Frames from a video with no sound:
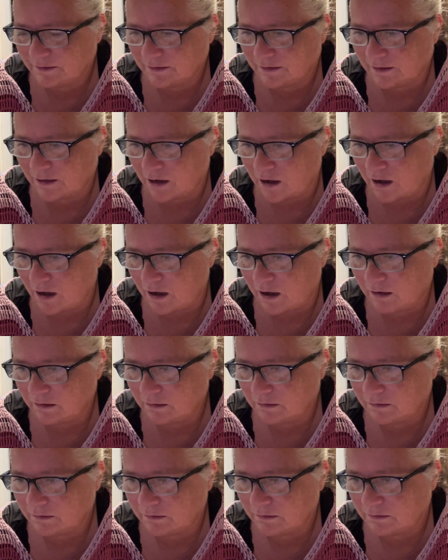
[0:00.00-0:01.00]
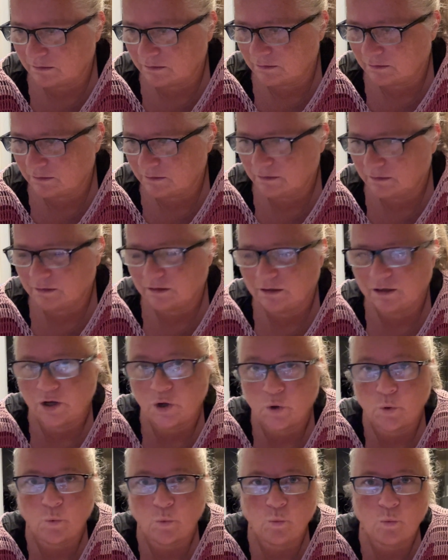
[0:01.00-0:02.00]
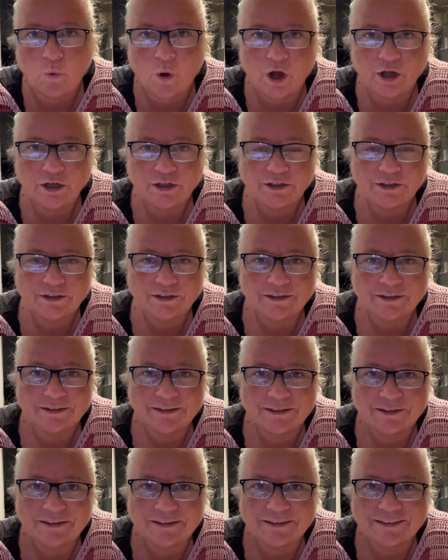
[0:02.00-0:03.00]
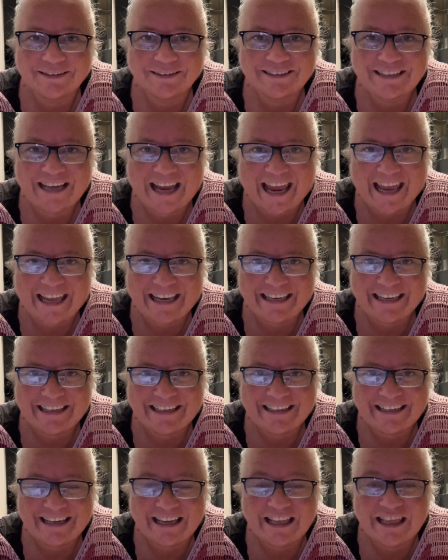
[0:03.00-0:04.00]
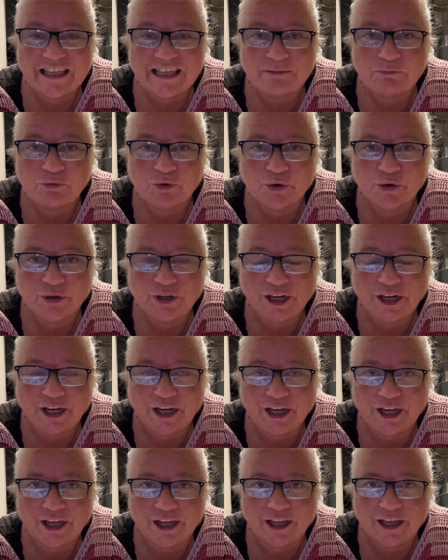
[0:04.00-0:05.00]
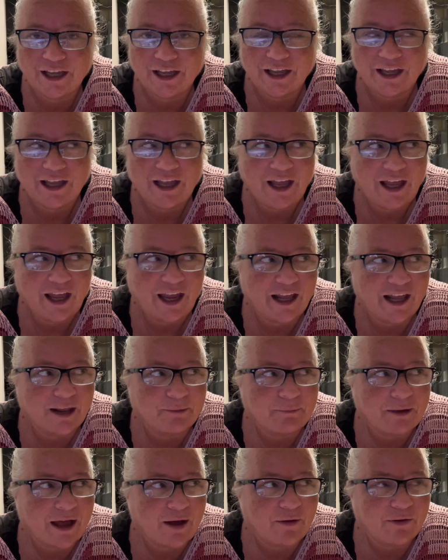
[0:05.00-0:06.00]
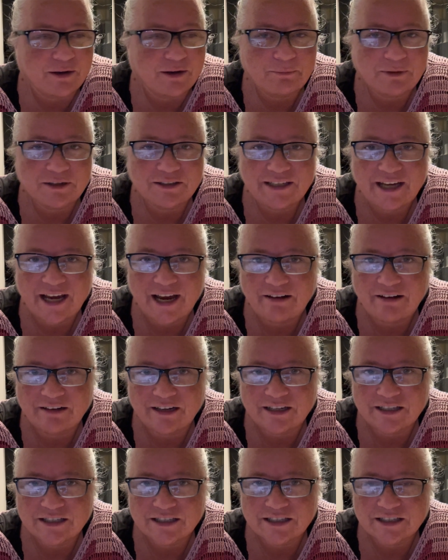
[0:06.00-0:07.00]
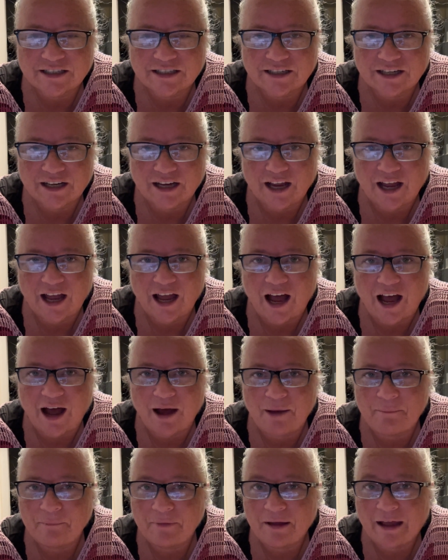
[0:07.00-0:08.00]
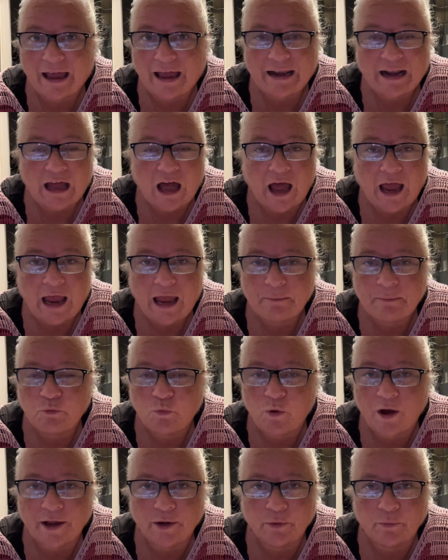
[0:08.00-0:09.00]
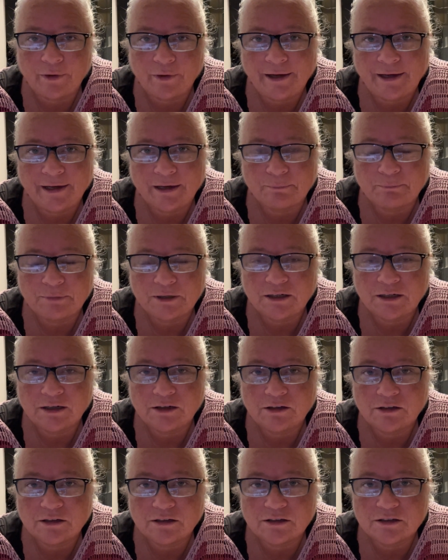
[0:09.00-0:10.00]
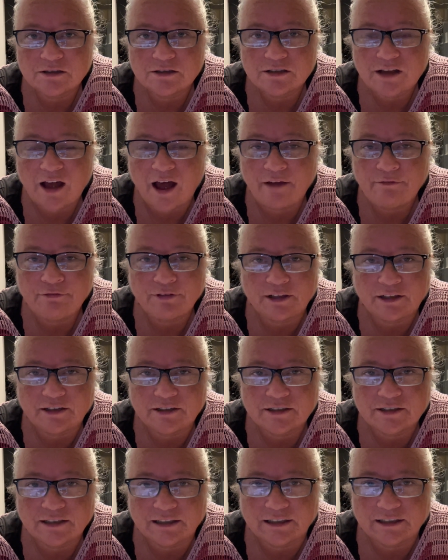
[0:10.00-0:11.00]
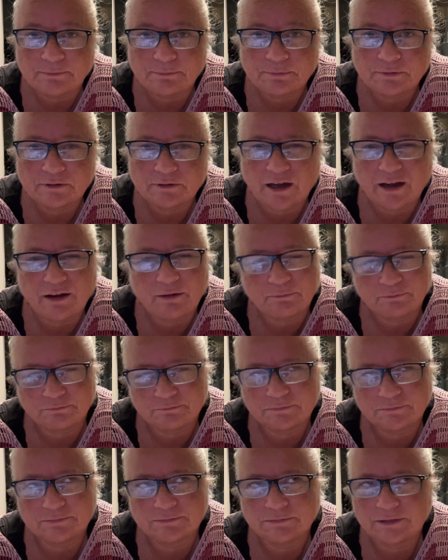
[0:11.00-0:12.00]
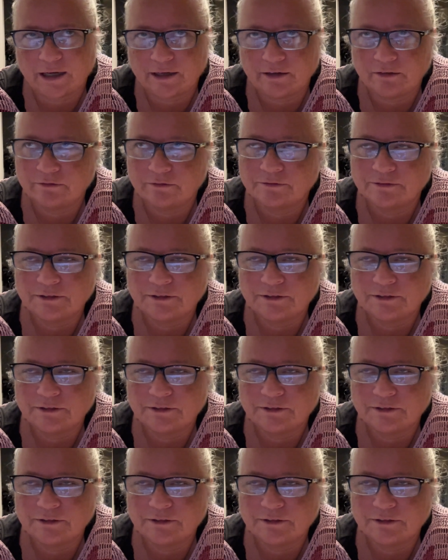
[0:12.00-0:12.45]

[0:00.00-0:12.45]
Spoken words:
1:10 in the morning and I'm out on my terrace and I am wide awake because I fell asleep. I kind of